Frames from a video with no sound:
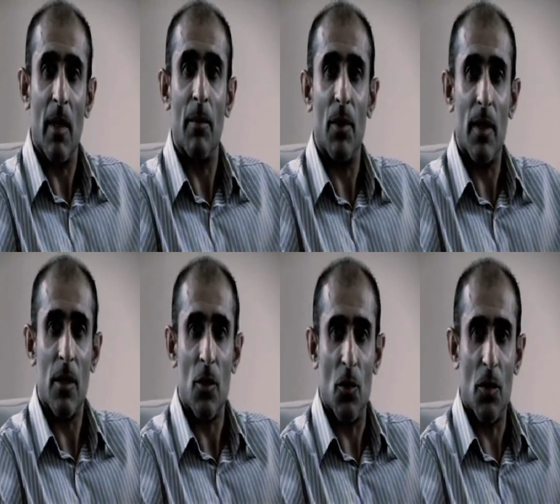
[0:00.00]
to my brother's
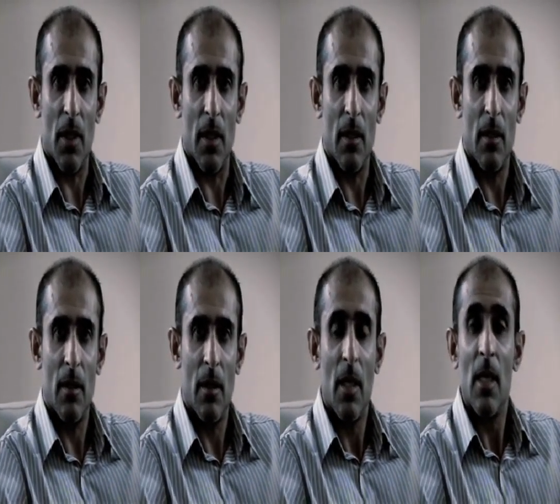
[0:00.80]
daughter.
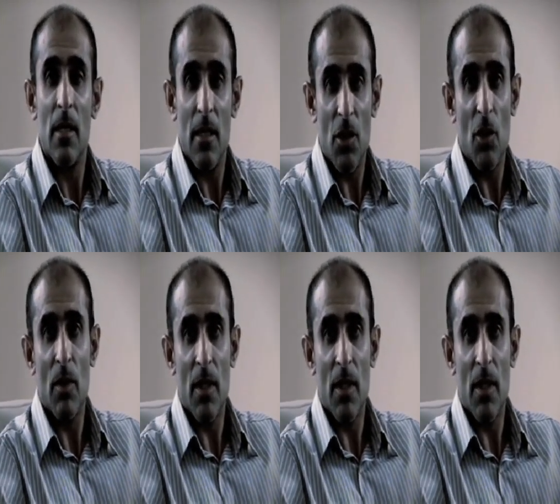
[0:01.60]
Since you